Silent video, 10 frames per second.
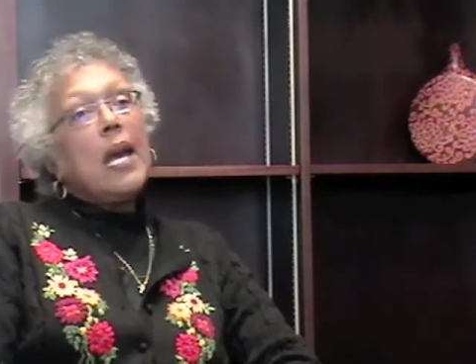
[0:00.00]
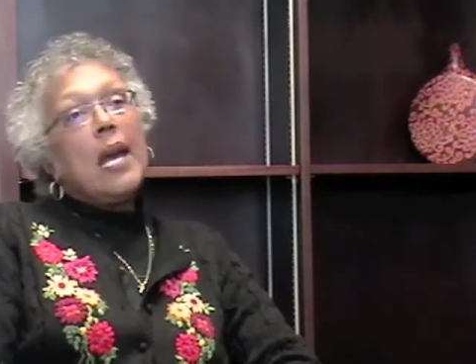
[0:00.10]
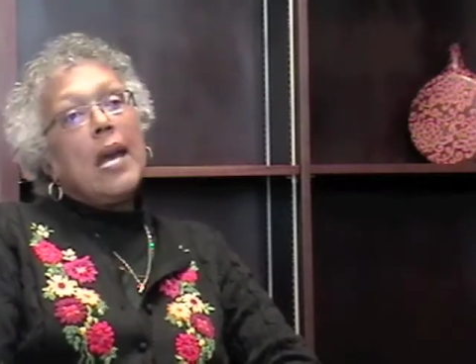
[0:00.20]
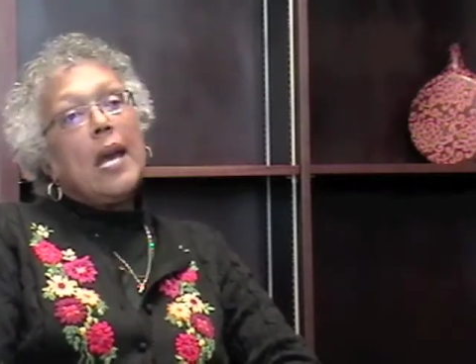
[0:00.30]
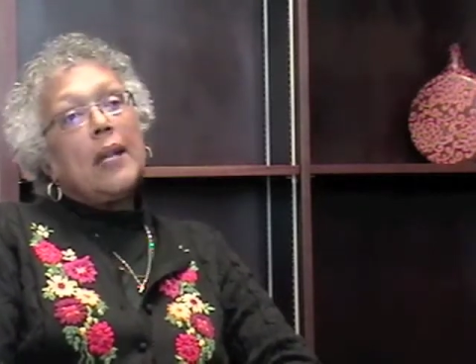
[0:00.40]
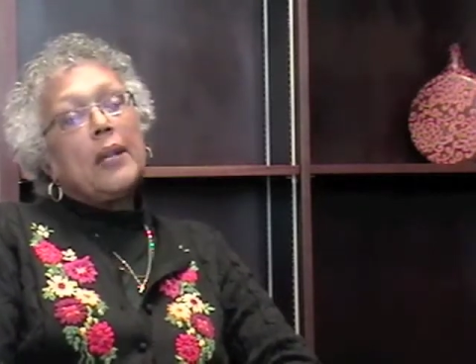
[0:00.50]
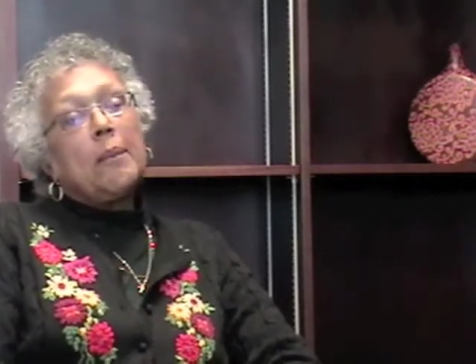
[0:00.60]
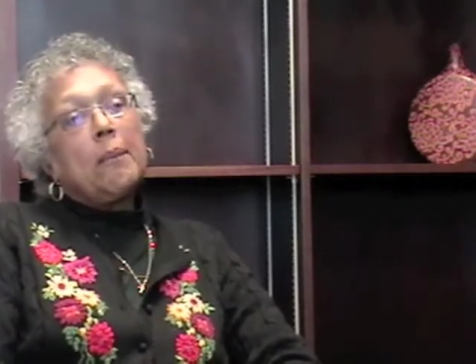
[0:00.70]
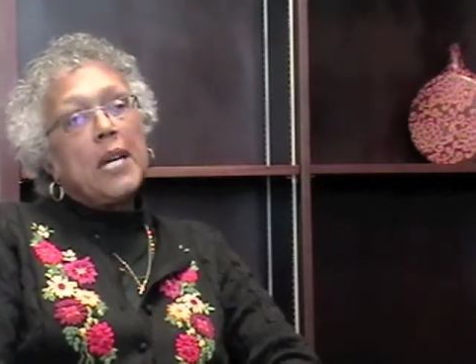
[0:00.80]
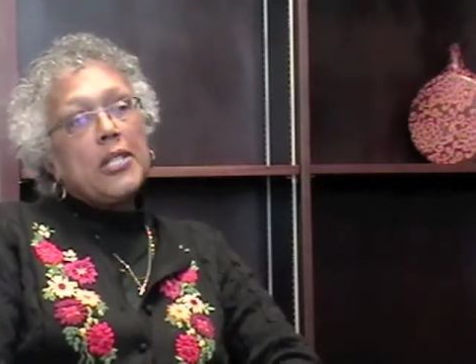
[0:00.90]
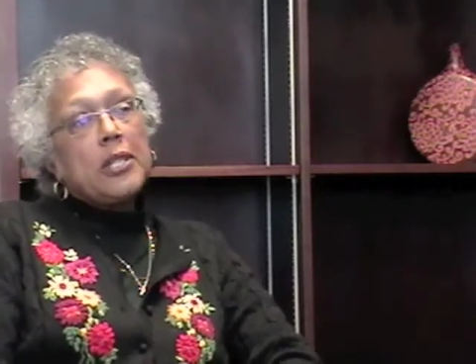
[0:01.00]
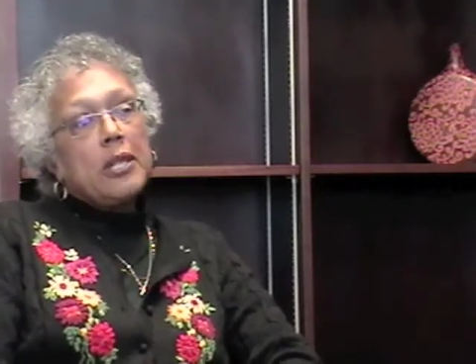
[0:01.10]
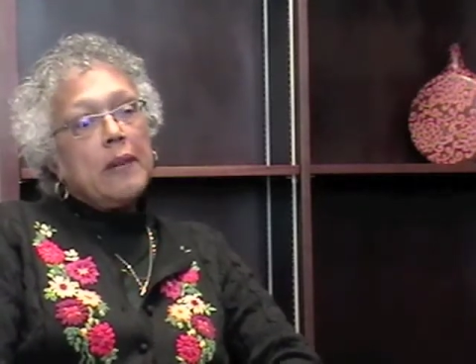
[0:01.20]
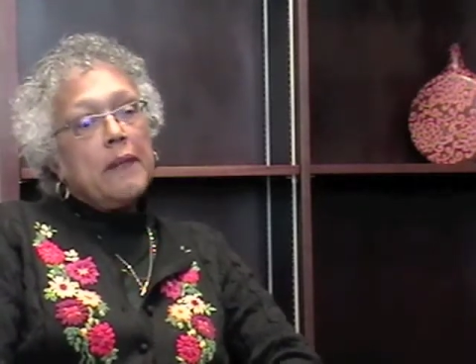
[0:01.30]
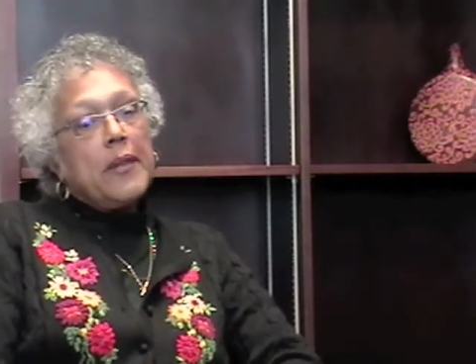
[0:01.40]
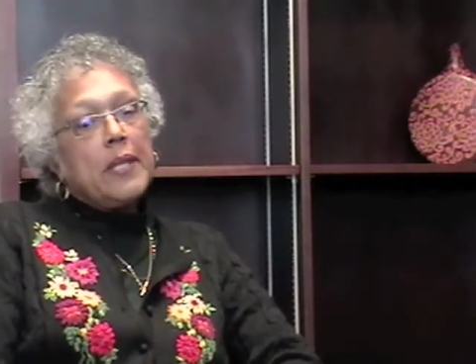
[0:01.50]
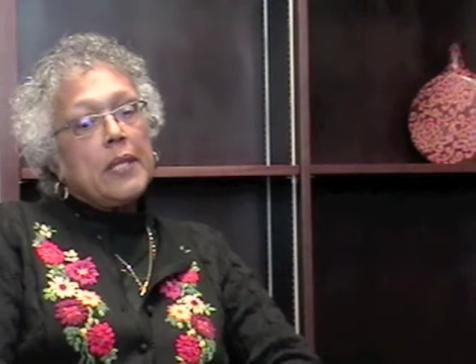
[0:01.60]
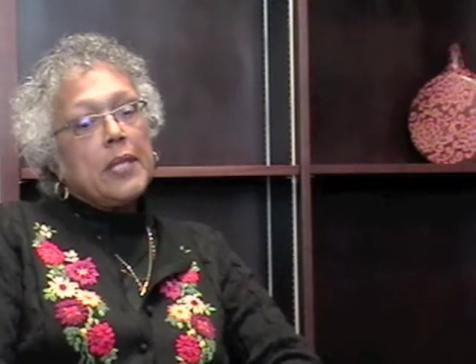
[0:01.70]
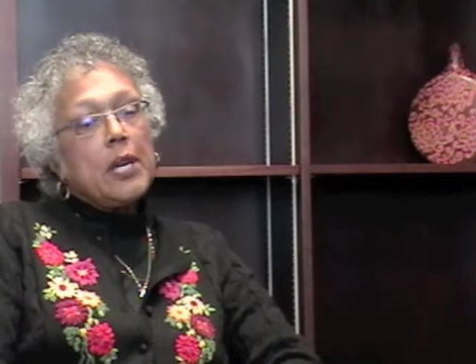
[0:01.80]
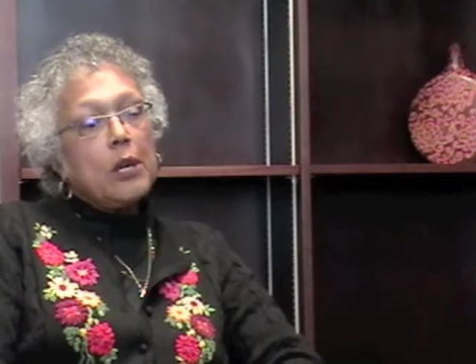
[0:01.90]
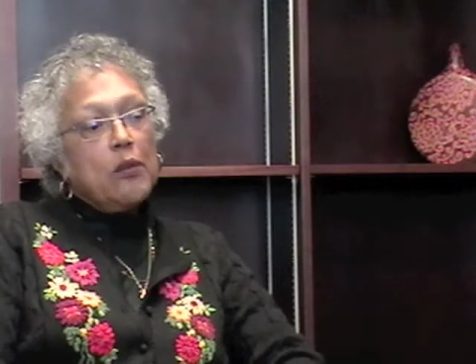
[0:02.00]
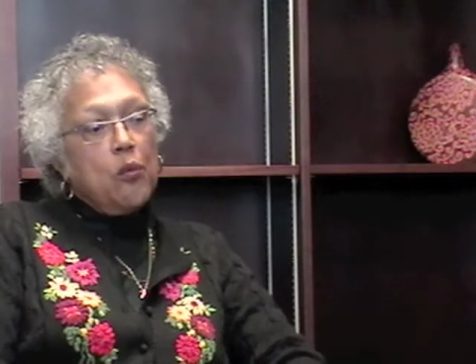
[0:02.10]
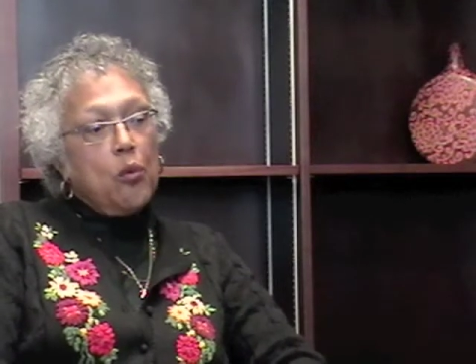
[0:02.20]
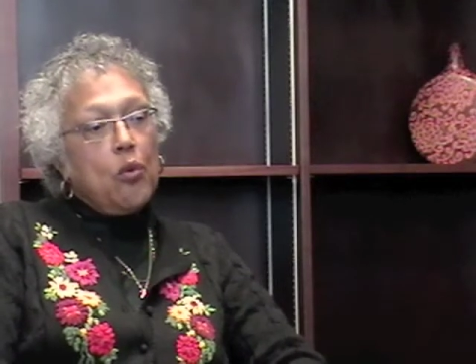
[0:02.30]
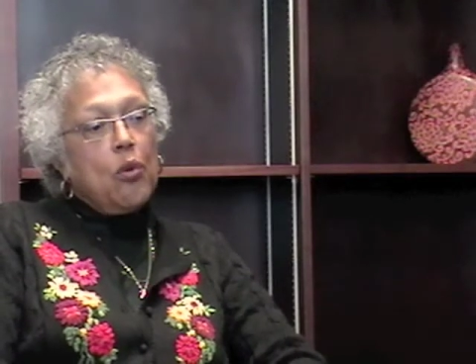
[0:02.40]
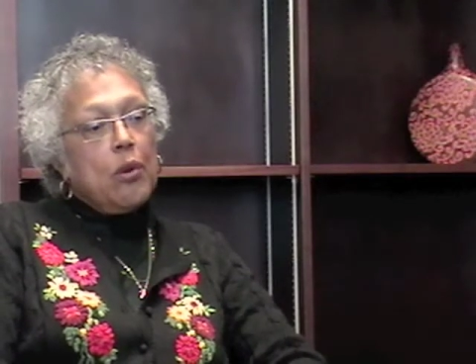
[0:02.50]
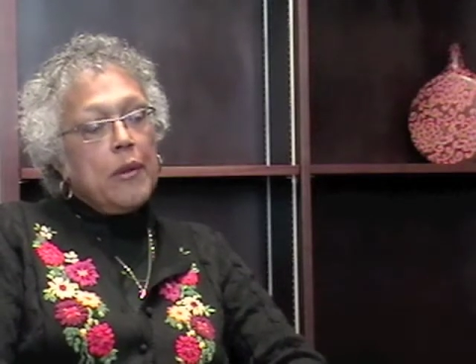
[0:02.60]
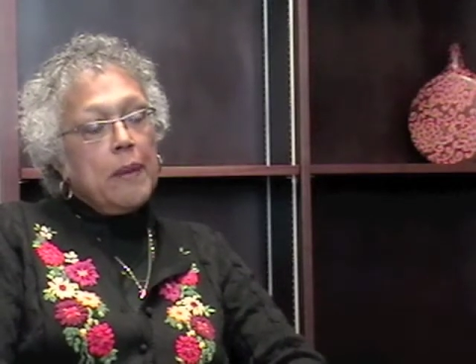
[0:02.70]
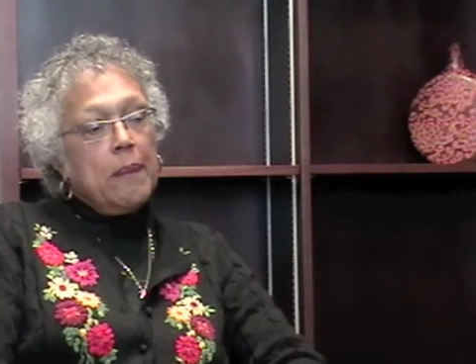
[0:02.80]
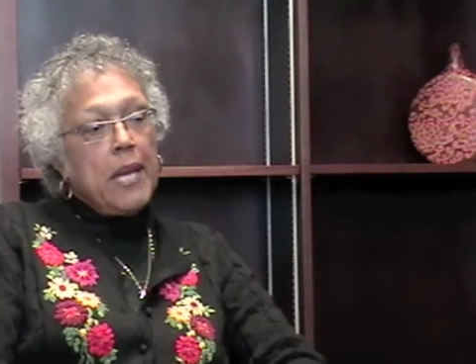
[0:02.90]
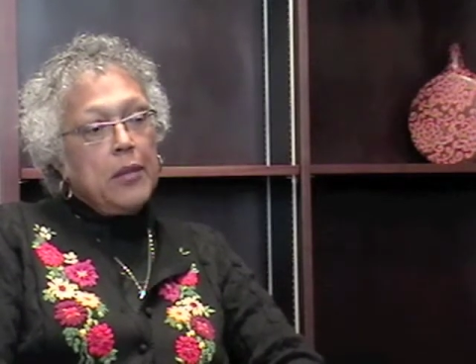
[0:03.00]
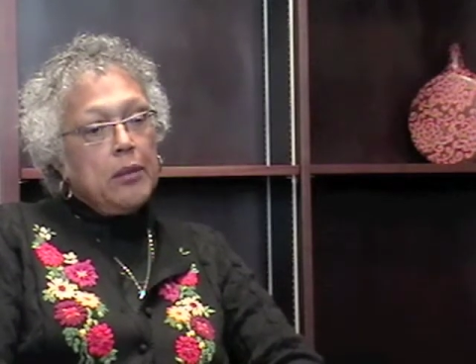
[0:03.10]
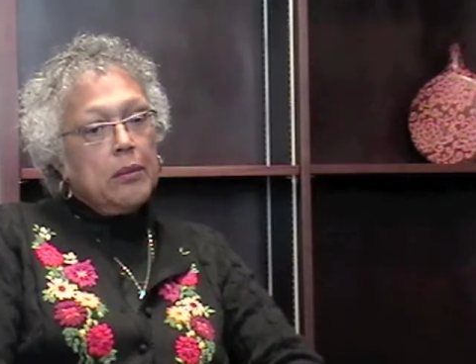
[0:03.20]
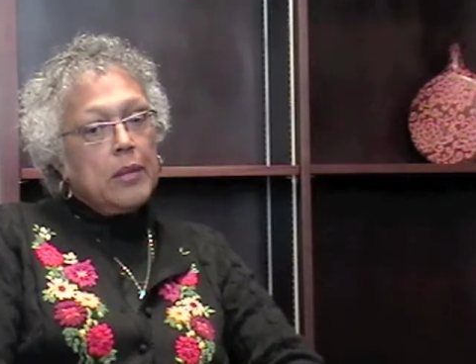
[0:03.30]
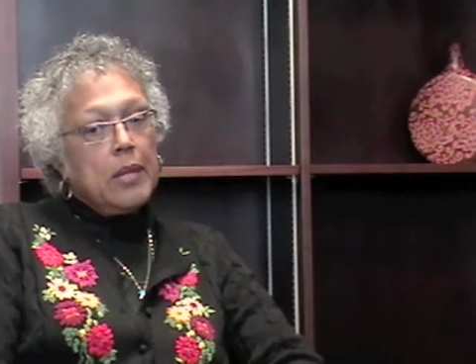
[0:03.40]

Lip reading: And much of the tug of war that Maynard